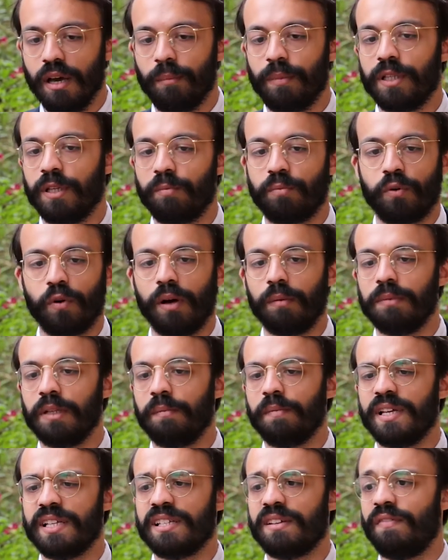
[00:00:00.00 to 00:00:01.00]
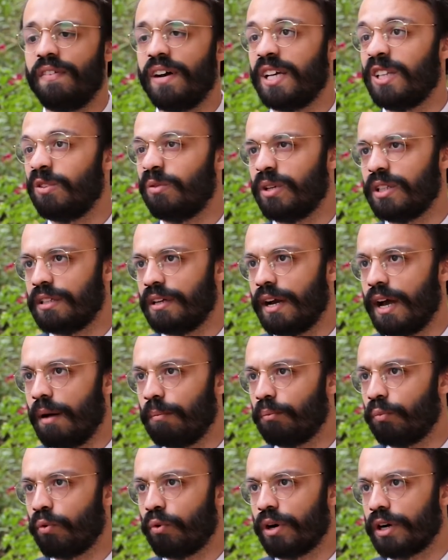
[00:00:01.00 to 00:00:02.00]
But the problem is if I do it on
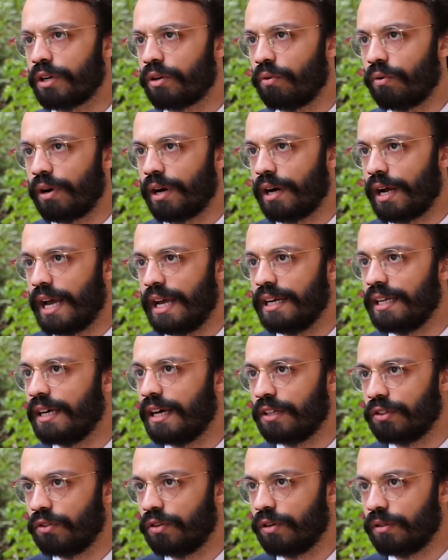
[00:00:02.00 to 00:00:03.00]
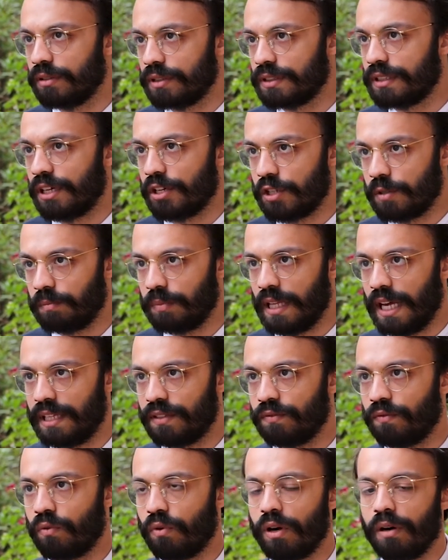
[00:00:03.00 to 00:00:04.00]
Upwork or any other such
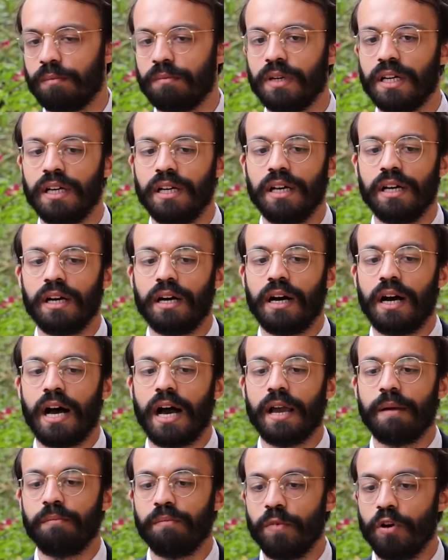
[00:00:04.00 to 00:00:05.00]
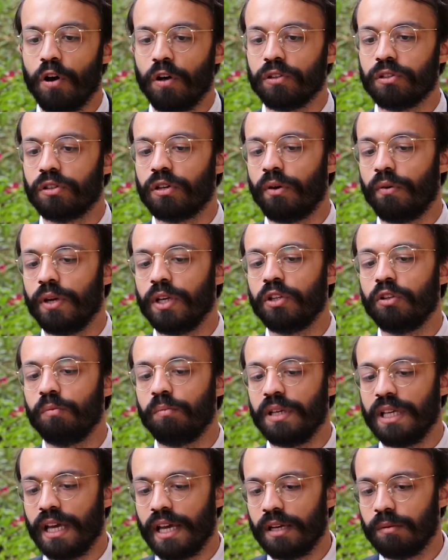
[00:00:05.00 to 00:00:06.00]
platform, I'm not going to
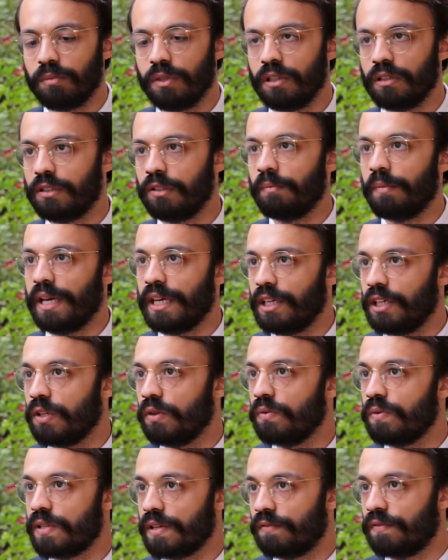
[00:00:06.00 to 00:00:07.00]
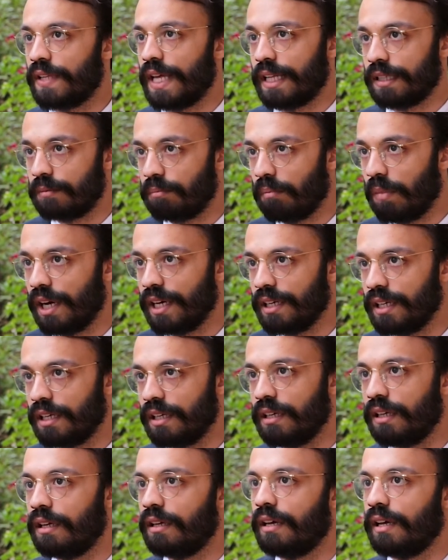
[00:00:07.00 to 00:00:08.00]
be able to make use of that
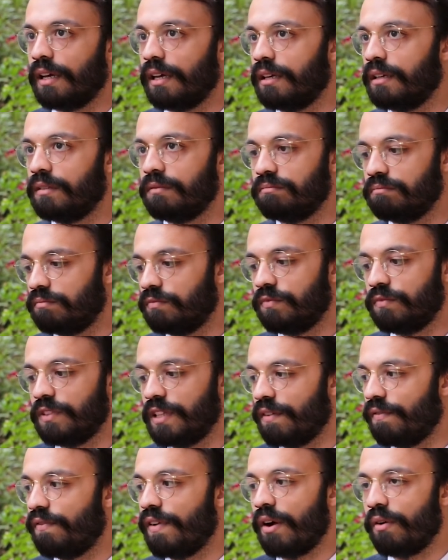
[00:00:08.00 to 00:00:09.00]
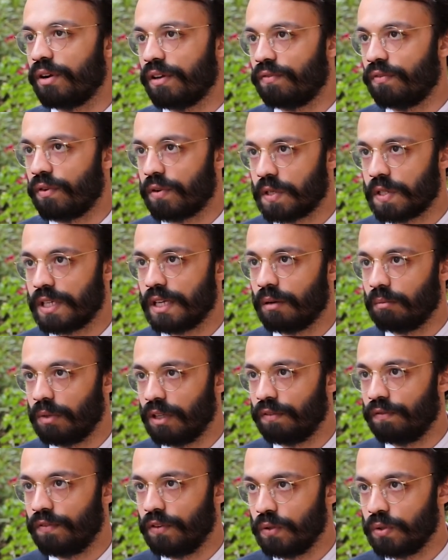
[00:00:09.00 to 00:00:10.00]
money in the very
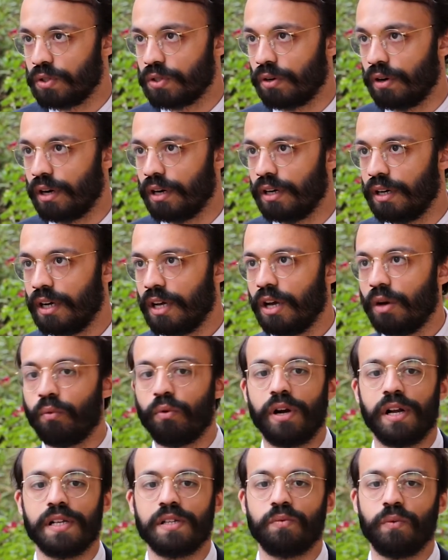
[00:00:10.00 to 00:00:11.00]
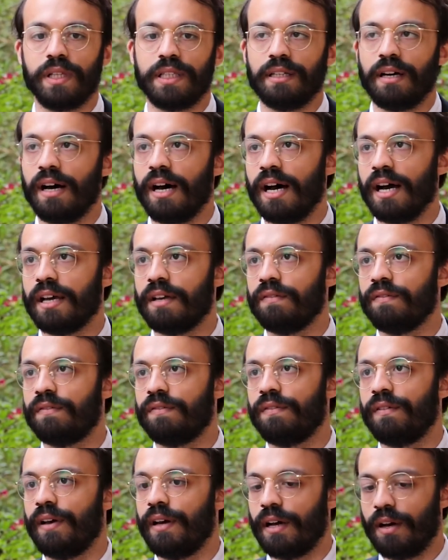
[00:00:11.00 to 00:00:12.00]
foreseeable future. Whereas with
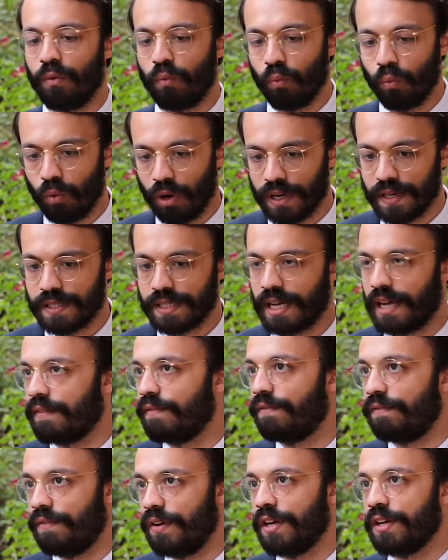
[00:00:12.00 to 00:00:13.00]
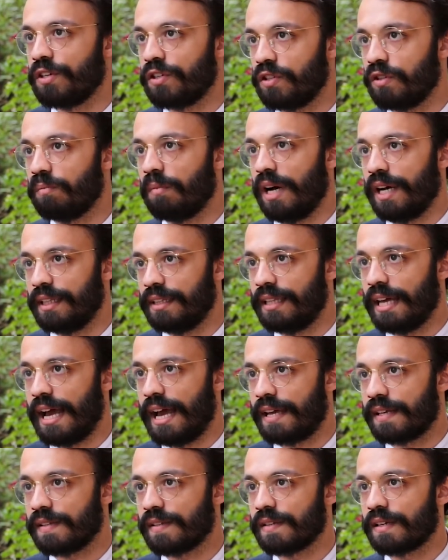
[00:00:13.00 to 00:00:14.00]
Hive, once I finished my
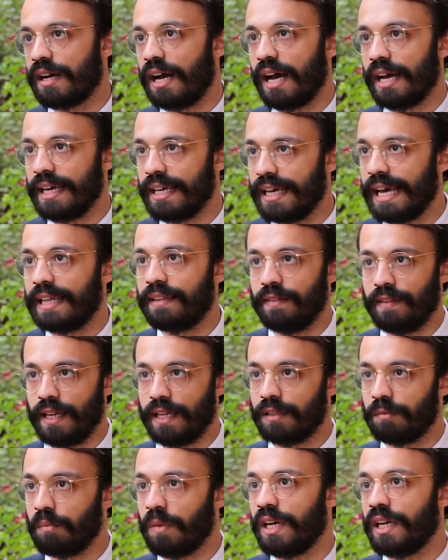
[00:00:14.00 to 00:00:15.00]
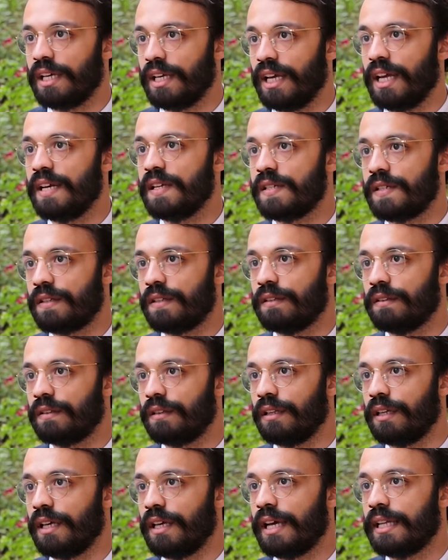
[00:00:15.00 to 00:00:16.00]
task, I get that money
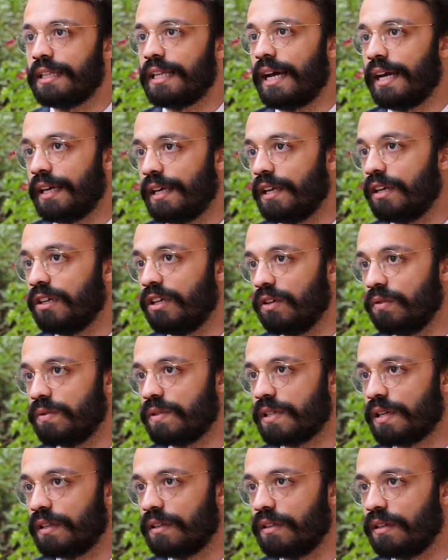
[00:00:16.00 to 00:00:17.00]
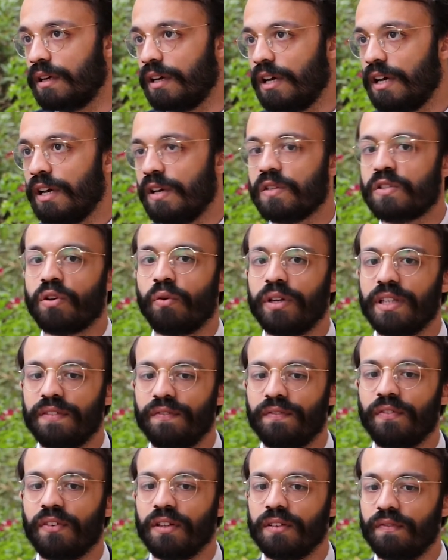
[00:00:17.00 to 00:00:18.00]
instantly and I can use it. So it
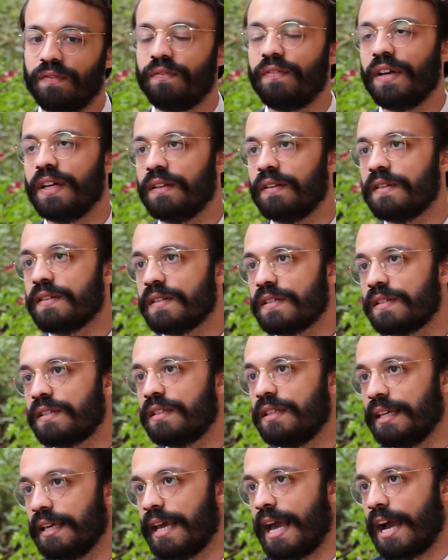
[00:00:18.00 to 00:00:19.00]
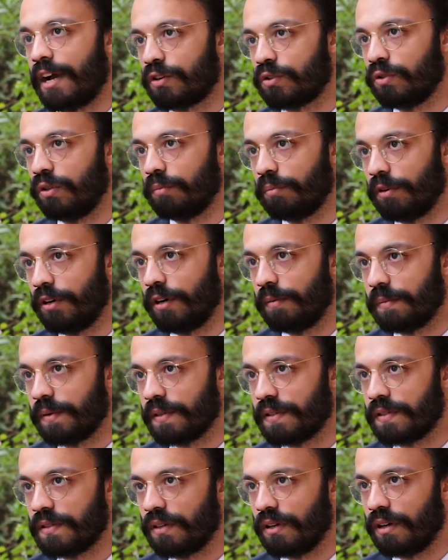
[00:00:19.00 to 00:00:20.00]
fulfills the actual
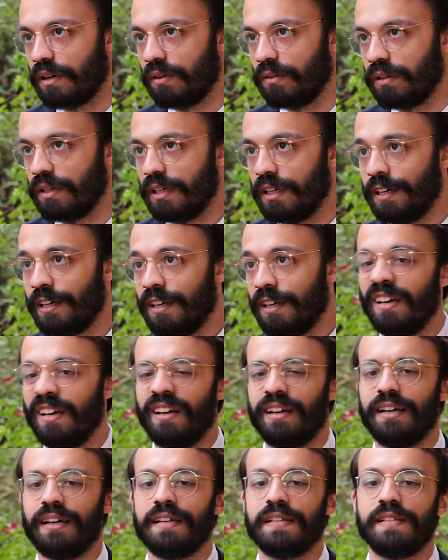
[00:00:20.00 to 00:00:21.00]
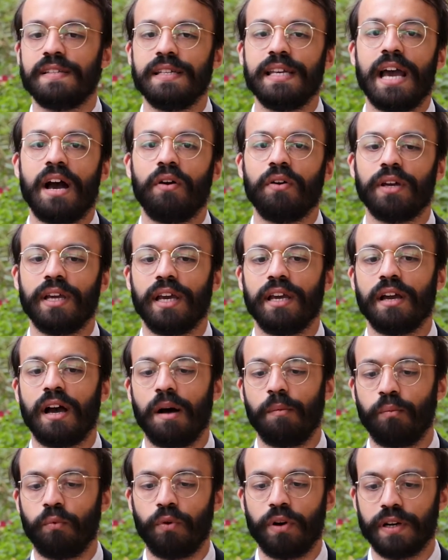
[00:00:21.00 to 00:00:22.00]
purpose, you know? Because, yeah, okay,
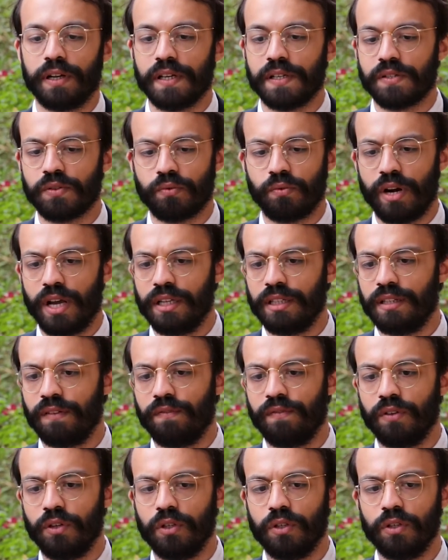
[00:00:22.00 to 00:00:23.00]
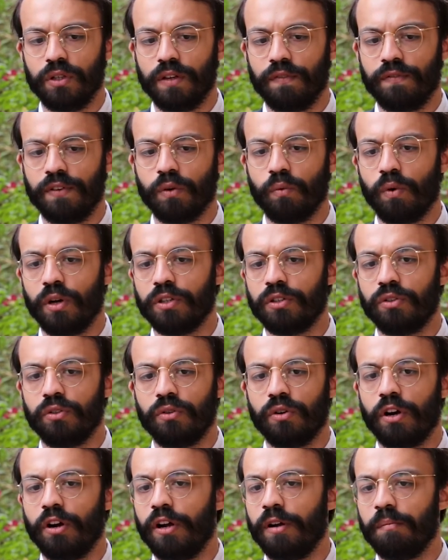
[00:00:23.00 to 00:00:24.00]
Upwork is great if you want
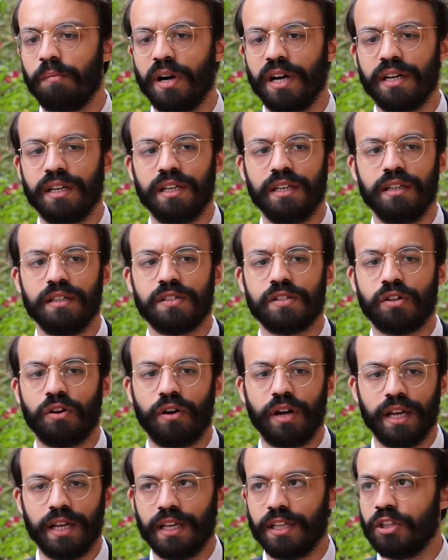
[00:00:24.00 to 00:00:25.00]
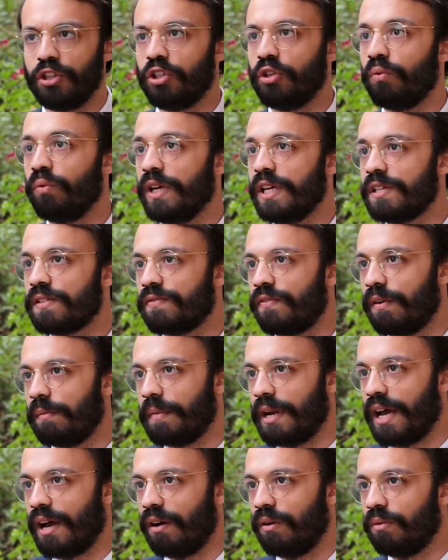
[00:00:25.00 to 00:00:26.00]
to earn money starting in 2 weeks
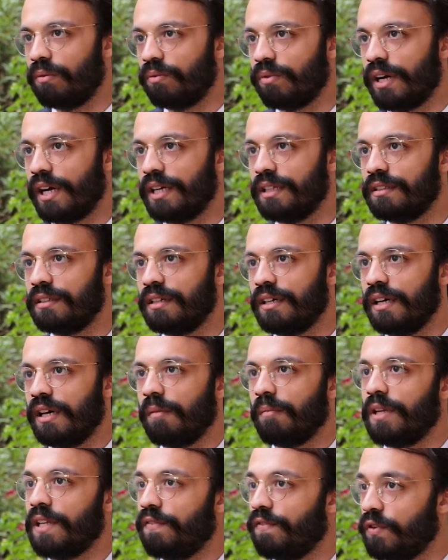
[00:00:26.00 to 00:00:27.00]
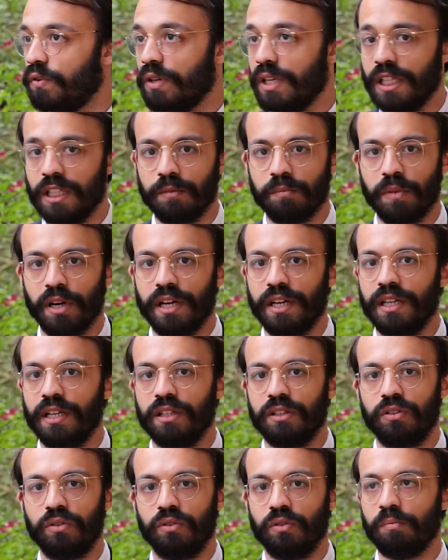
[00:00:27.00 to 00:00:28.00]
from now, right? But if you need
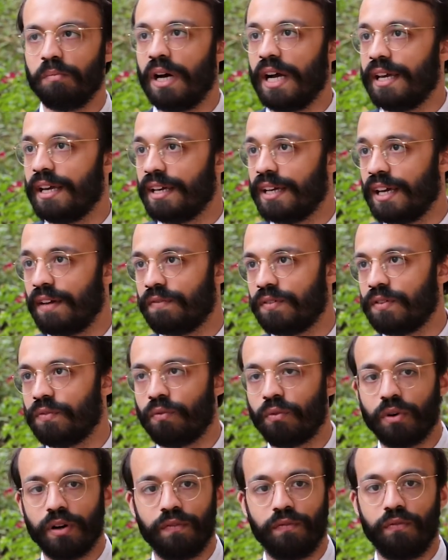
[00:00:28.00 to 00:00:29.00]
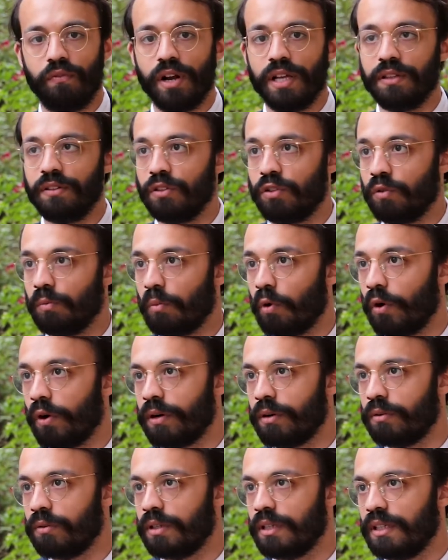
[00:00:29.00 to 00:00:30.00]
money to buy a gift for a friend
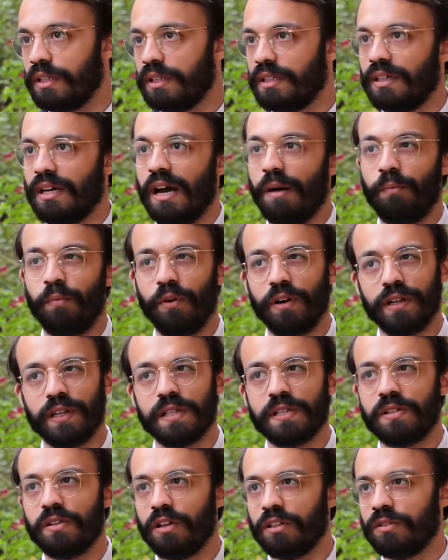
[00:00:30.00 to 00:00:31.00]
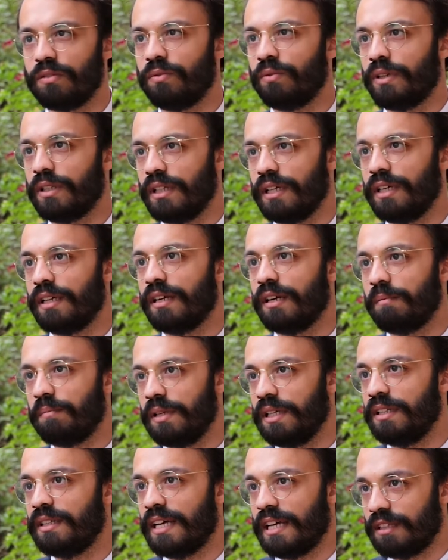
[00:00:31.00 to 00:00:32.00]
tomorrow, Upwork is not really going to
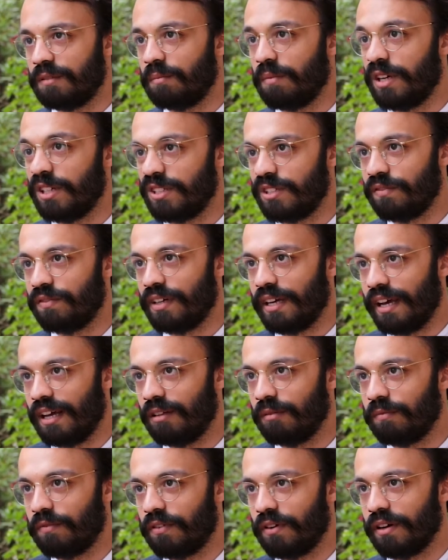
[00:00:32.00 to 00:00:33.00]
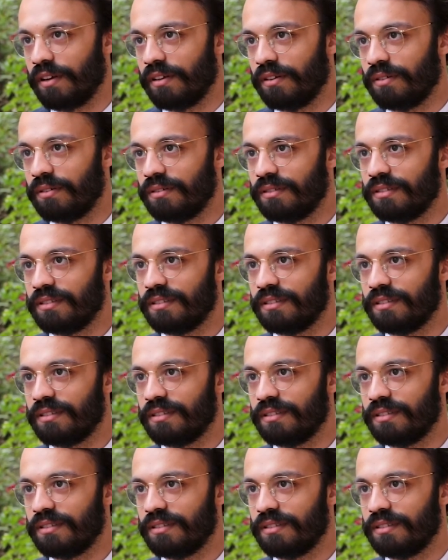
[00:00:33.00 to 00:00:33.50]
be that much of a help for you.